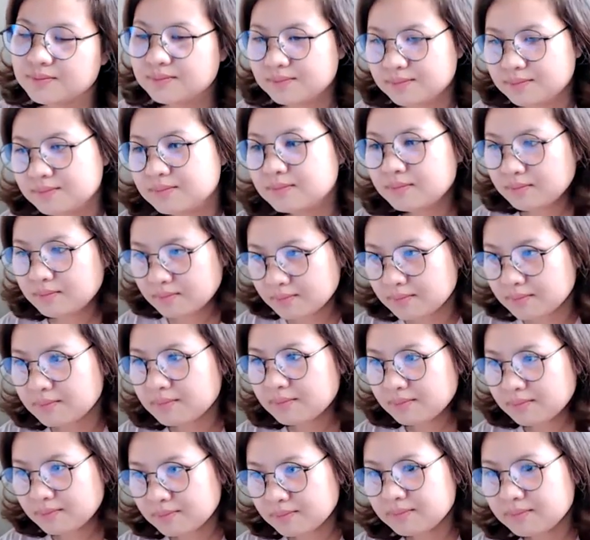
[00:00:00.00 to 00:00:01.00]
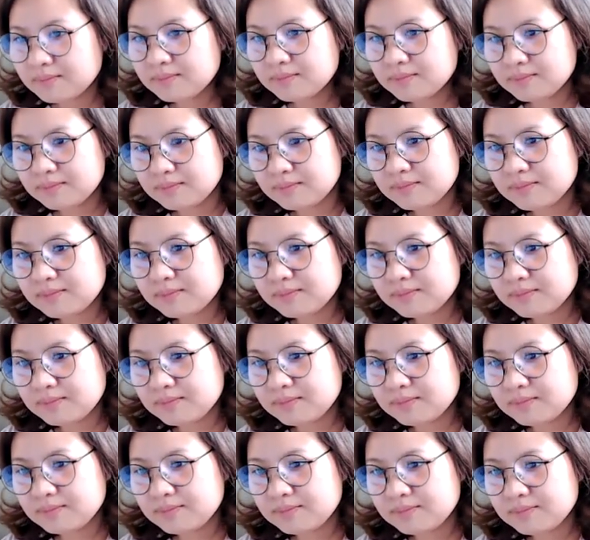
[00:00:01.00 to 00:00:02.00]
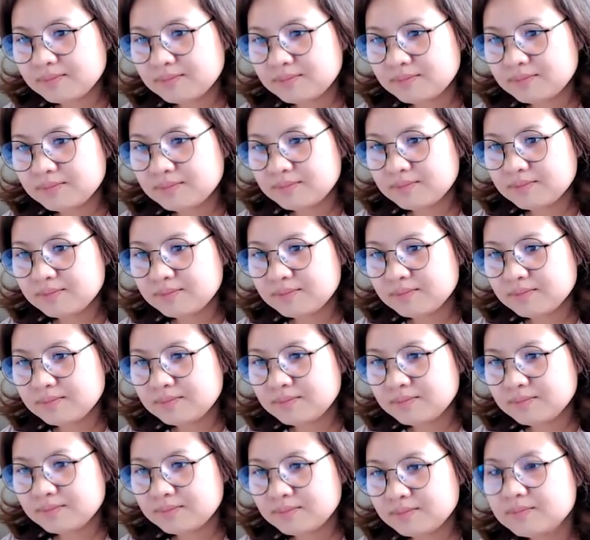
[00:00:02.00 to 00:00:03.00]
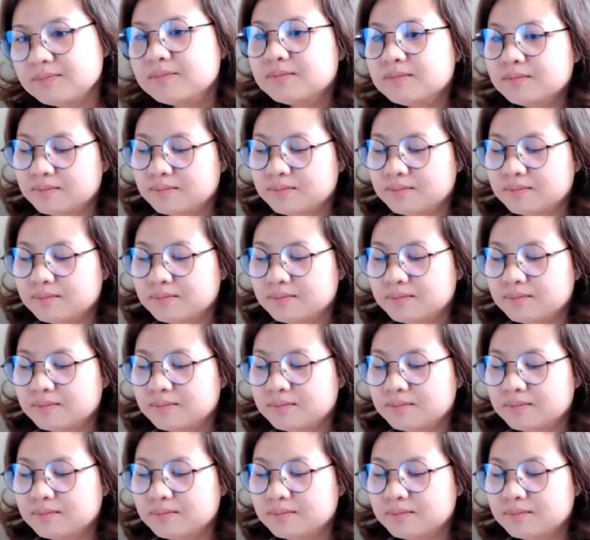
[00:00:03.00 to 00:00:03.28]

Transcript: (silent)